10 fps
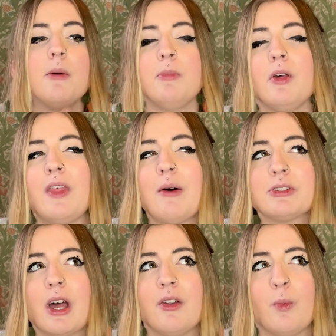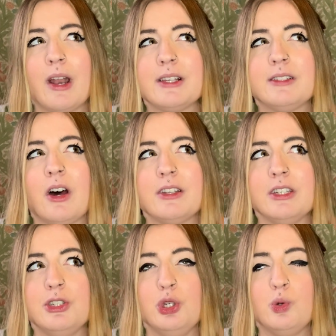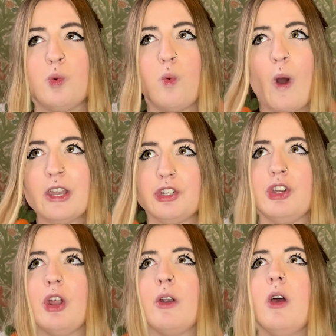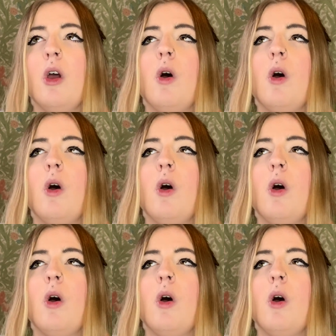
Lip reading: But that was kind of when I started to question